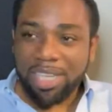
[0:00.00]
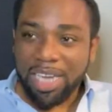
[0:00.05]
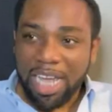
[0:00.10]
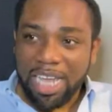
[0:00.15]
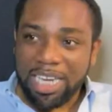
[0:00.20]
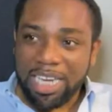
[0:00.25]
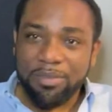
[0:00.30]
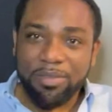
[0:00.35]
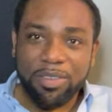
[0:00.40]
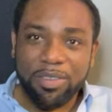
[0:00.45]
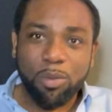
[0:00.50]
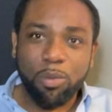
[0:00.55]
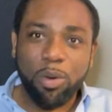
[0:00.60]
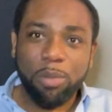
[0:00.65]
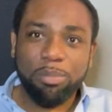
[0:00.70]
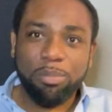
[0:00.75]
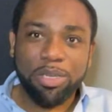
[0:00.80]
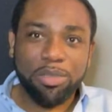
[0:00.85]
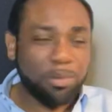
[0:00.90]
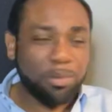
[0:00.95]
I live in a
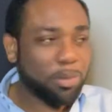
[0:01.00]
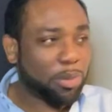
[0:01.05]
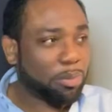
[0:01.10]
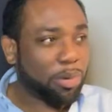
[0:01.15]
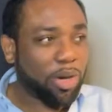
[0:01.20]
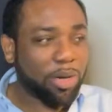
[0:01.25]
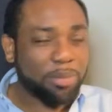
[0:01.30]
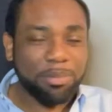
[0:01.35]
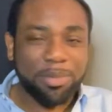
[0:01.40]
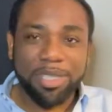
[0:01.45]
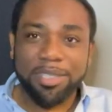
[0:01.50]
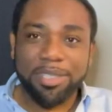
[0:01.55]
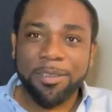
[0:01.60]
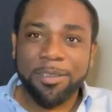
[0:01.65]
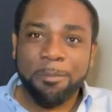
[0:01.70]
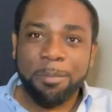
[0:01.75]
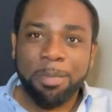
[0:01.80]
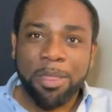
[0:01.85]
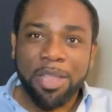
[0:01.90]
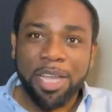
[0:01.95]
one-bedroom apartment.
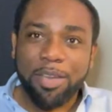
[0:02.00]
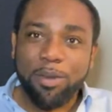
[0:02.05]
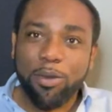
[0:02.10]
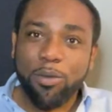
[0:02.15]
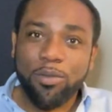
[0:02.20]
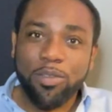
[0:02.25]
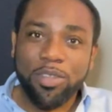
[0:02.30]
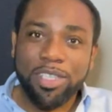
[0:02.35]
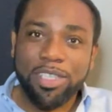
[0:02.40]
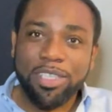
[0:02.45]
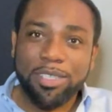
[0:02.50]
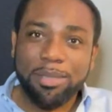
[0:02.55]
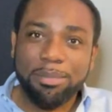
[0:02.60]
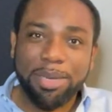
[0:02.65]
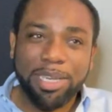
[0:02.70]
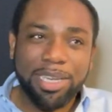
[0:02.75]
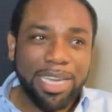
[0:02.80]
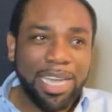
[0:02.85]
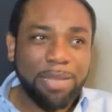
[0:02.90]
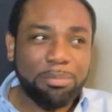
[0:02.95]
And over here,
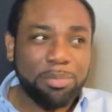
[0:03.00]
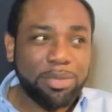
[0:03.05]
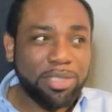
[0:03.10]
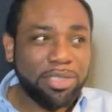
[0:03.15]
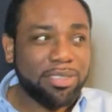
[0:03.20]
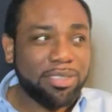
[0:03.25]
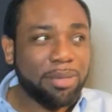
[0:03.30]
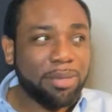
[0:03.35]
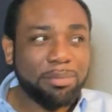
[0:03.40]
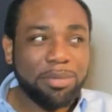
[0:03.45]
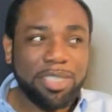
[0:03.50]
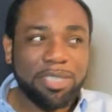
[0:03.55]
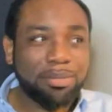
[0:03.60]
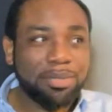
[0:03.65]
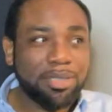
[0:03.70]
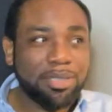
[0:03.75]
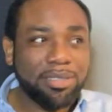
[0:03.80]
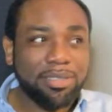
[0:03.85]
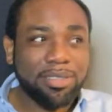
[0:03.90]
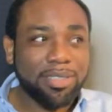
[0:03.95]
my light bill is not much
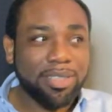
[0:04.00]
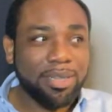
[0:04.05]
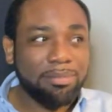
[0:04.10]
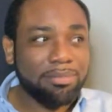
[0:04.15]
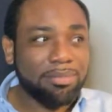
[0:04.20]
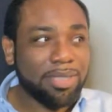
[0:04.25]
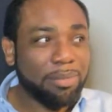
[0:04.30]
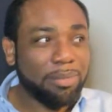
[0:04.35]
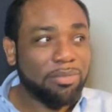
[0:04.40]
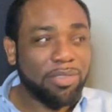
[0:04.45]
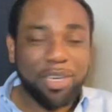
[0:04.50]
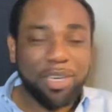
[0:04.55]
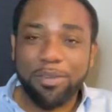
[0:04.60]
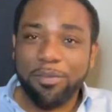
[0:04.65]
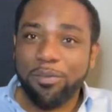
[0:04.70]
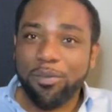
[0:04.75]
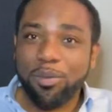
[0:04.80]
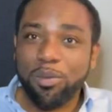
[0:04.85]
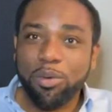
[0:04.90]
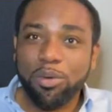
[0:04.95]
because I'm very
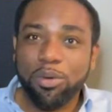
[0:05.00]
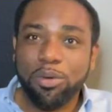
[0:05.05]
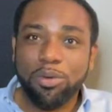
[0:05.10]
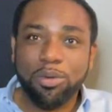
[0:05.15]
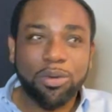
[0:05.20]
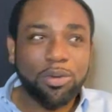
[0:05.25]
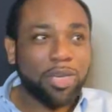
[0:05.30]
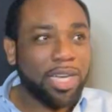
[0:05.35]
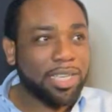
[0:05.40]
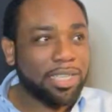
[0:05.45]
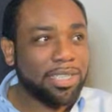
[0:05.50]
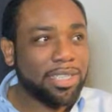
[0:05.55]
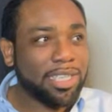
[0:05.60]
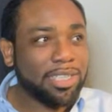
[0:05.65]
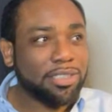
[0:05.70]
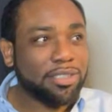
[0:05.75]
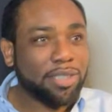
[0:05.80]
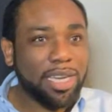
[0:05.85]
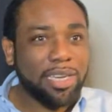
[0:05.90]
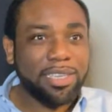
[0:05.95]
frugal and I
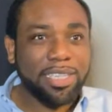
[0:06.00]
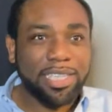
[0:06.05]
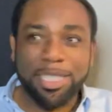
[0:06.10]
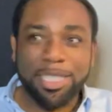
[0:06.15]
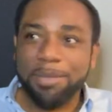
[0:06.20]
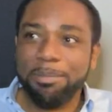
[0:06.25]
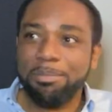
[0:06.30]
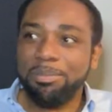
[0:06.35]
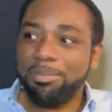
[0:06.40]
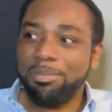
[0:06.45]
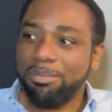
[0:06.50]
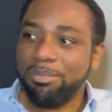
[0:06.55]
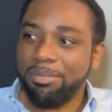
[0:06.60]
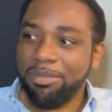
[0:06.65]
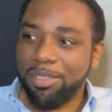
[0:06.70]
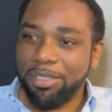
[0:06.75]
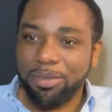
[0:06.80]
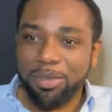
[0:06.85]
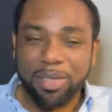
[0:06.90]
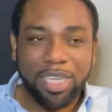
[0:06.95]
try to keep,
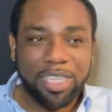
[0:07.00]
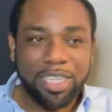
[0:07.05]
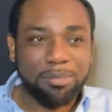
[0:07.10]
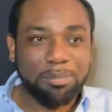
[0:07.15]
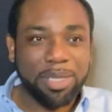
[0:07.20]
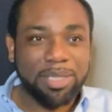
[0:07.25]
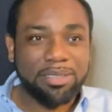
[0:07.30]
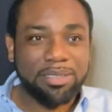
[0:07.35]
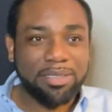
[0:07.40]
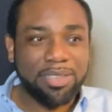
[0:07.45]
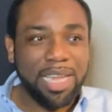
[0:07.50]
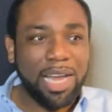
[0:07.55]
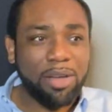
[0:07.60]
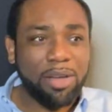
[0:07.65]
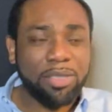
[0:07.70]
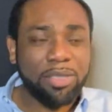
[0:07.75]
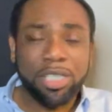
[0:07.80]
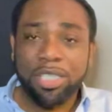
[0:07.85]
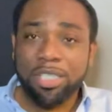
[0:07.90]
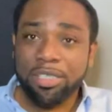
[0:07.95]
expense
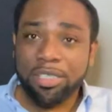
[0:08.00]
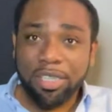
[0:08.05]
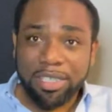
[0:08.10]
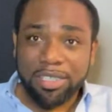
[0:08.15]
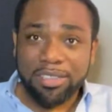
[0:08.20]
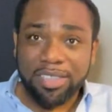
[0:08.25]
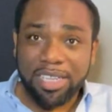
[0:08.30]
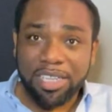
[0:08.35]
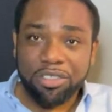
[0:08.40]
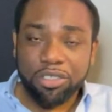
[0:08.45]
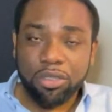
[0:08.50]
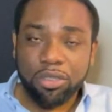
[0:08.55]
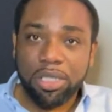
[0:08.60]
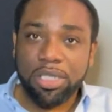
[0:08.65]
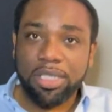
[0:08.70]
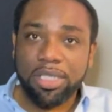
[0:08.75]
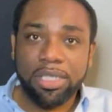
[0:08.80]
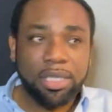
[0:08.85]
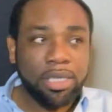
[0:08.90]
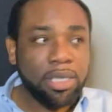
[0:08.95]
down, not
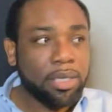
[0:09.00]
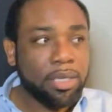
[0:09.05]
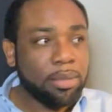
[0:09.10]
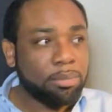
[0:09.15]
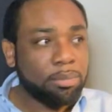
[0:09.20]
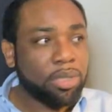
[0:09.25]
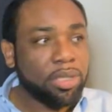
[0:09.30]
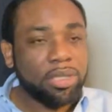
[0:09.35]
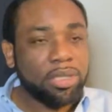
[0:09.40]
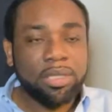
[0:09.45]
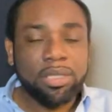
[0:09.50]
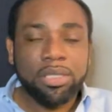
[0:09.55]
intentionally, but